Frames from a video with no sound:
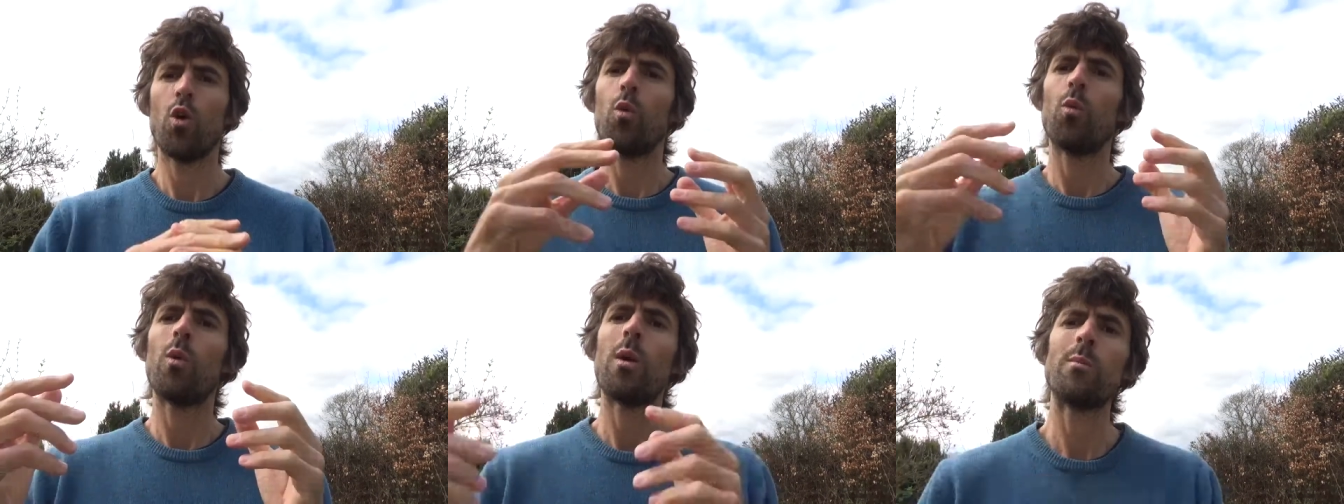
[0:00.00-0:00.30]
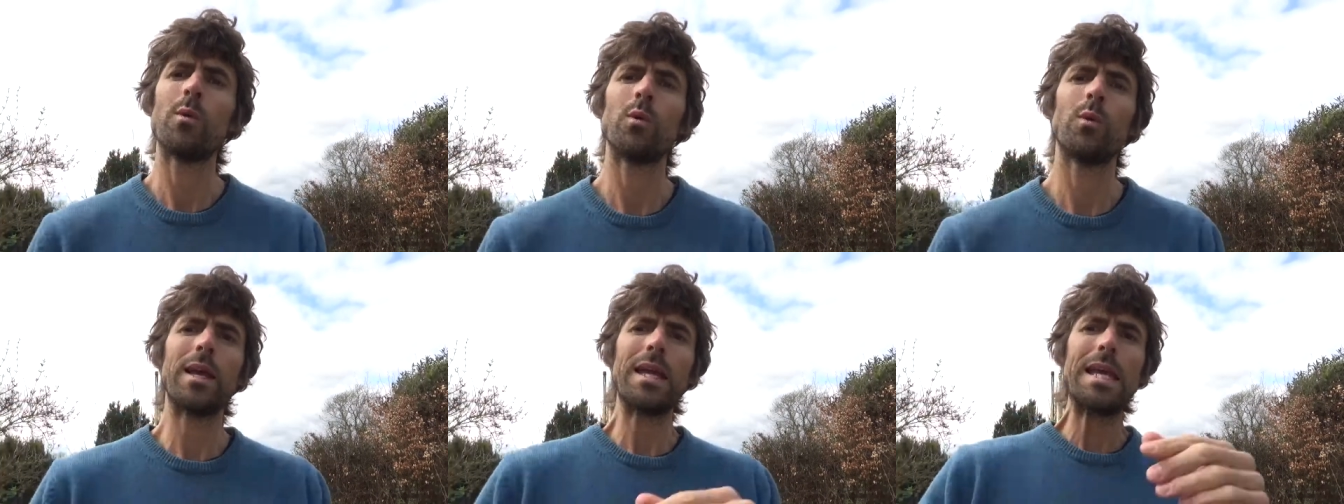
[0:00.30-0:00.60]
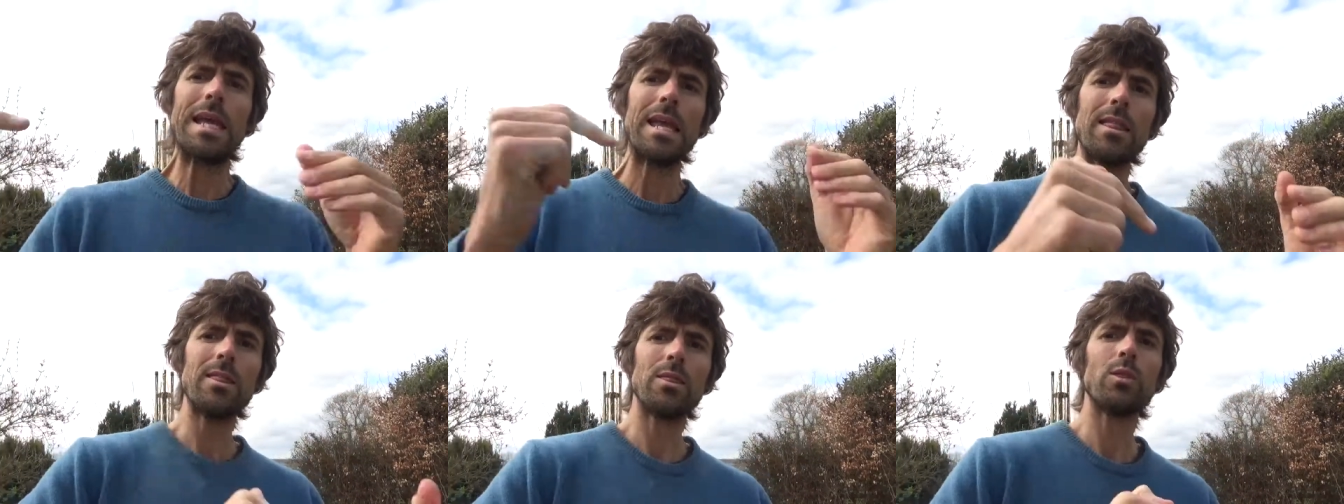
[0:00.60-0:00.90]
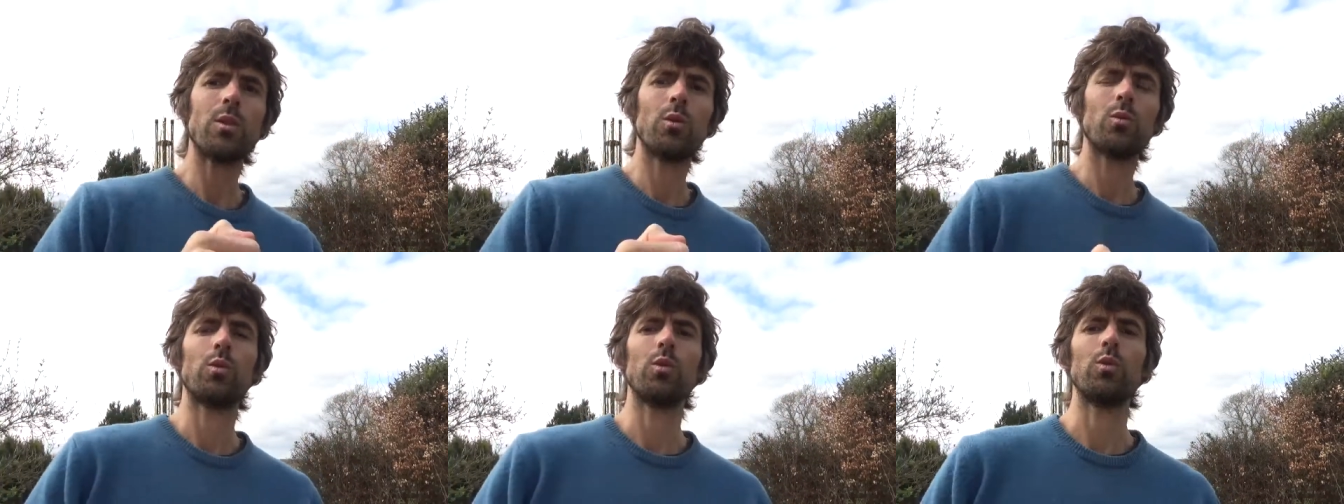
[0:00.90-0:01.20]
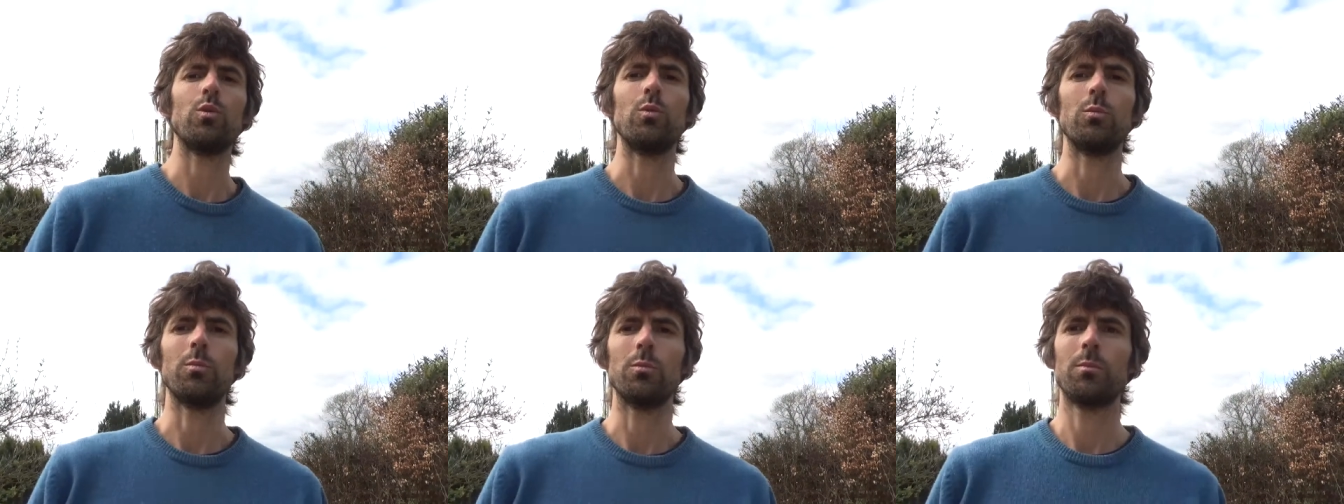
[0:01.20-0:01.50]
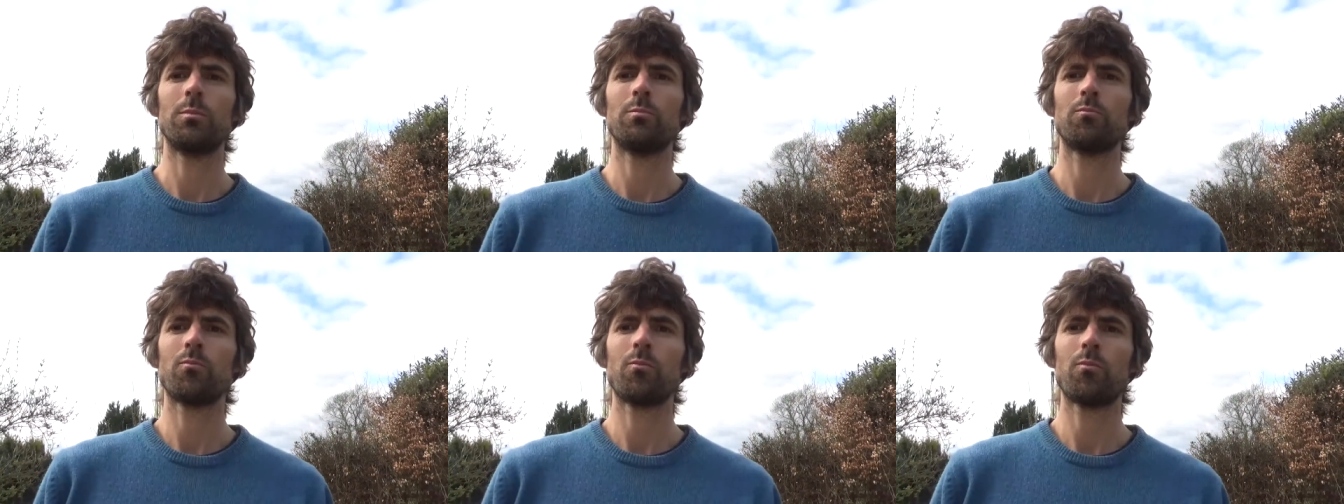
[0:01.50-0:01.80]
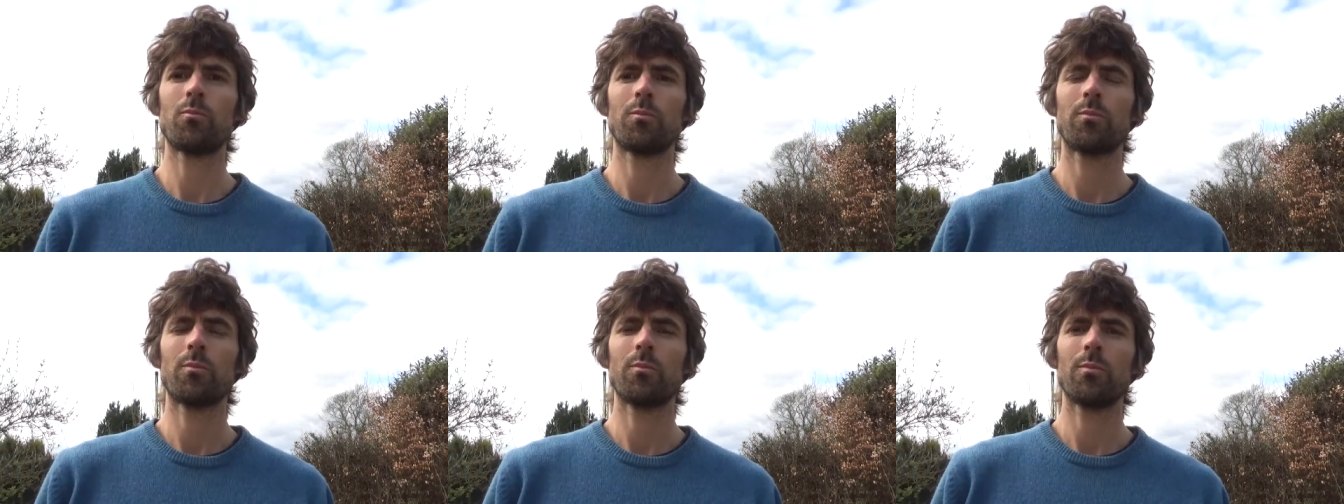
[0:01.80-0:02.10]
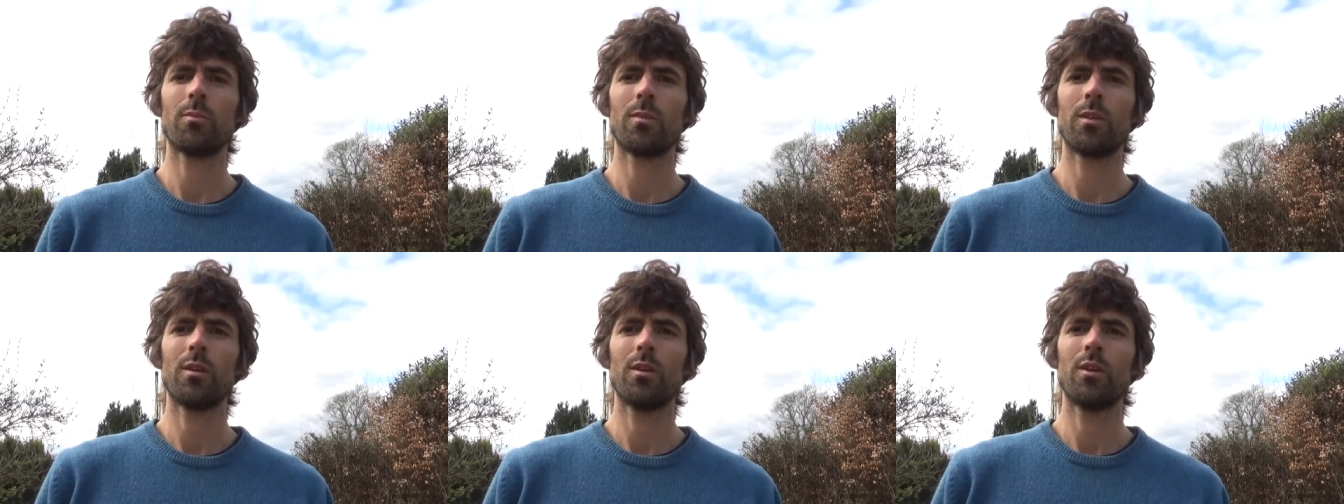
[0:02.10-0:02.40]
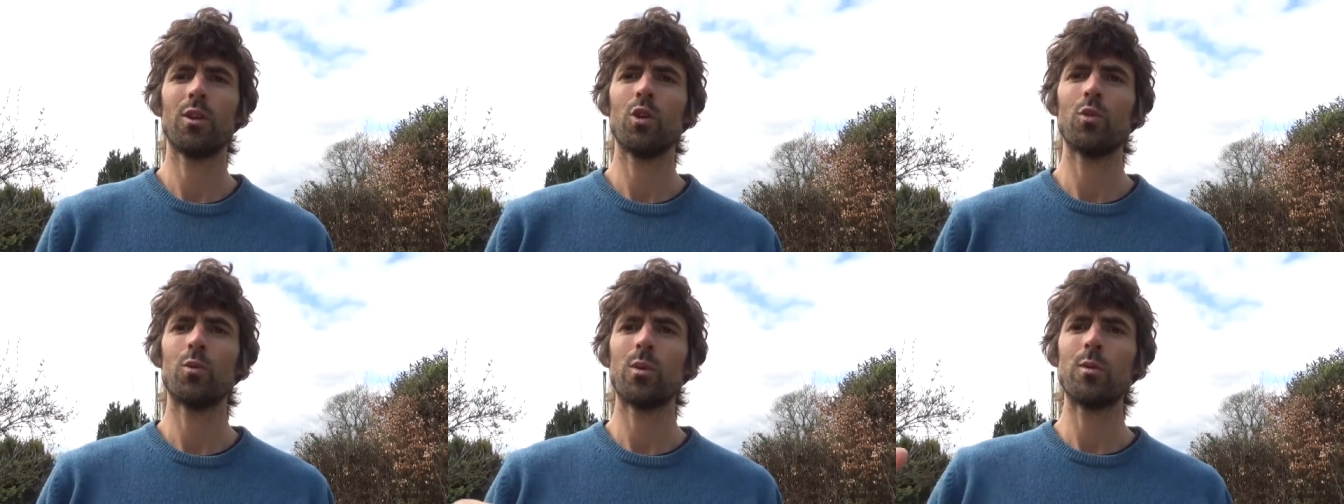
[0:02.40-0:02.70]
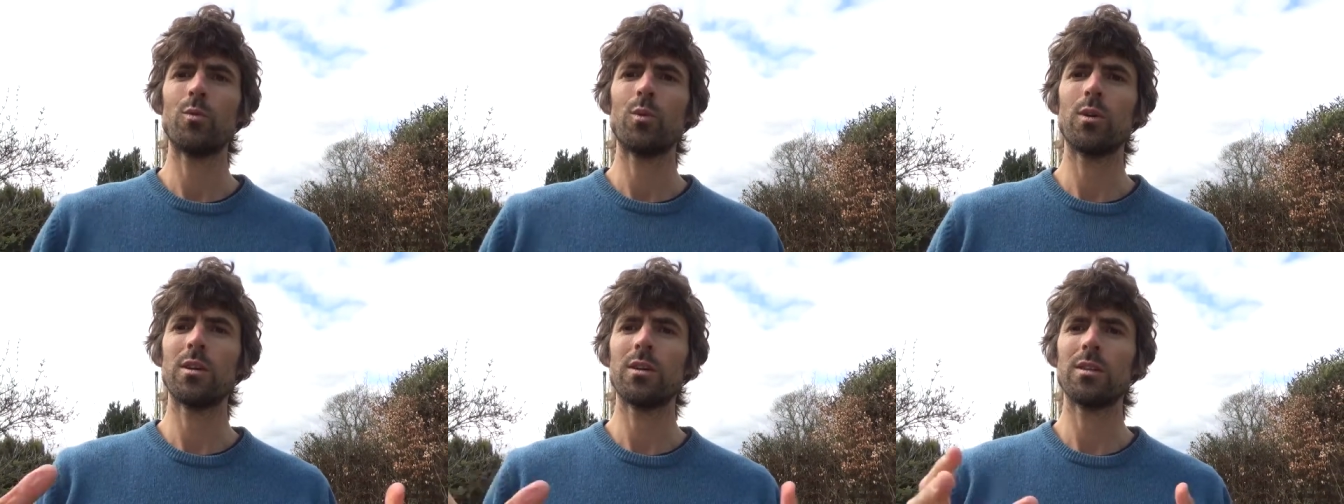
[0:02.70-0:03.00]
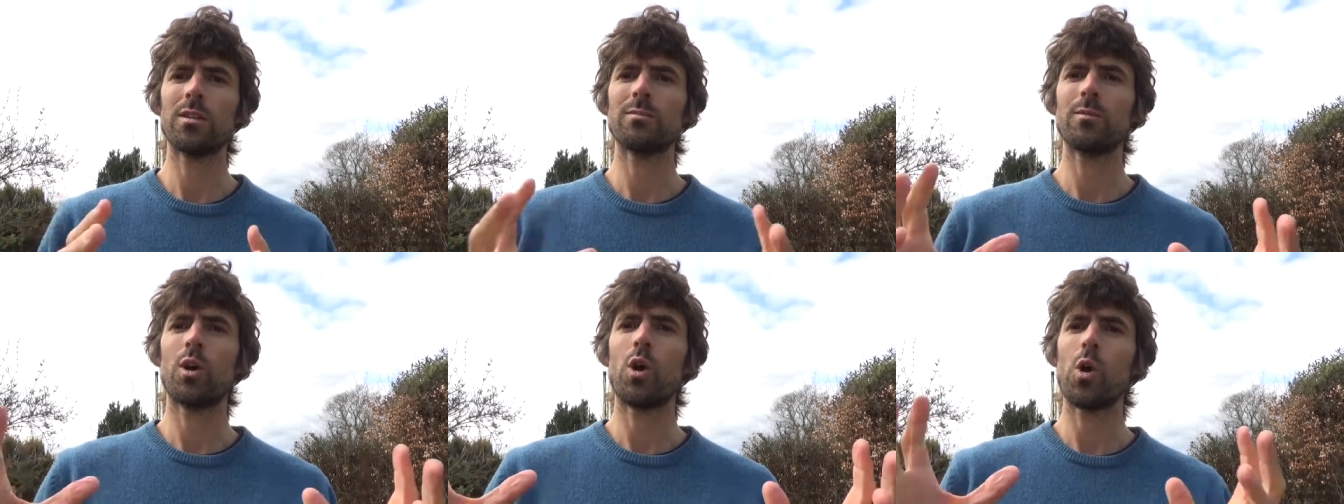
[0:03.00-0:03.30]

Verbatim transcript: When we were in the womb, we were